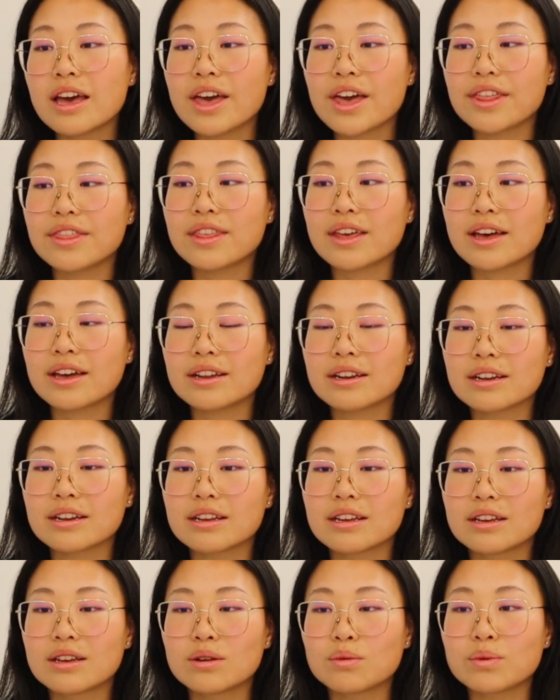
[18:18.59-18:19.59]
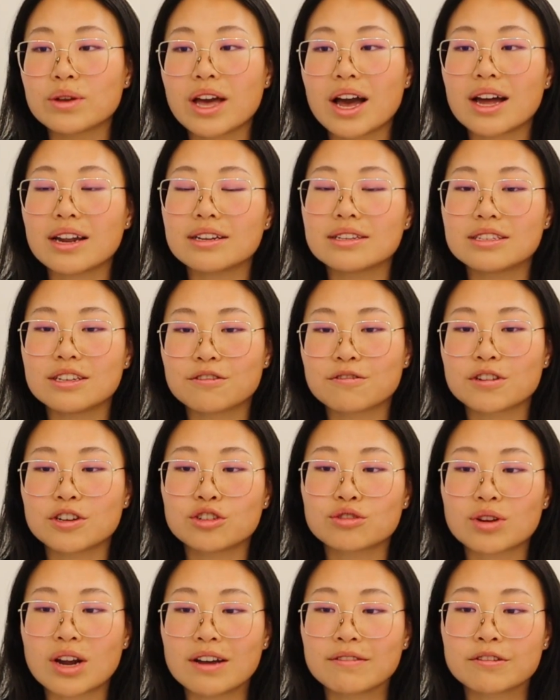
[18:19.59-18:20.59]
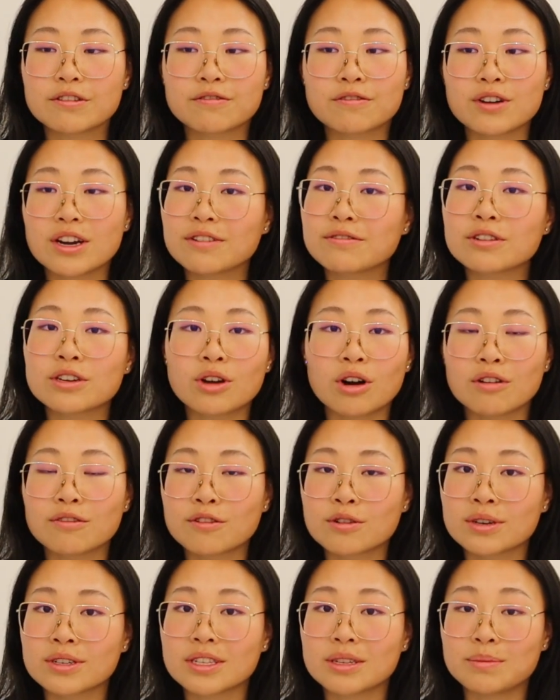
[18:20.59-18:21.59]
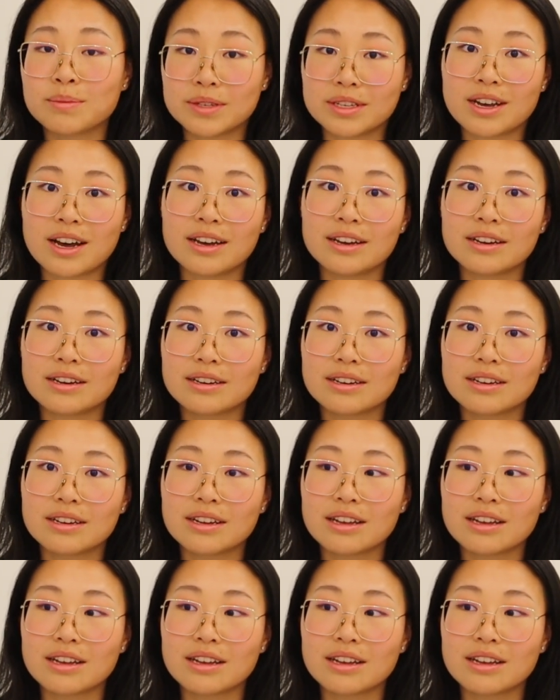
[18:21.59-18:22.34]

And then we had a different driver for every golf course in Pattaya.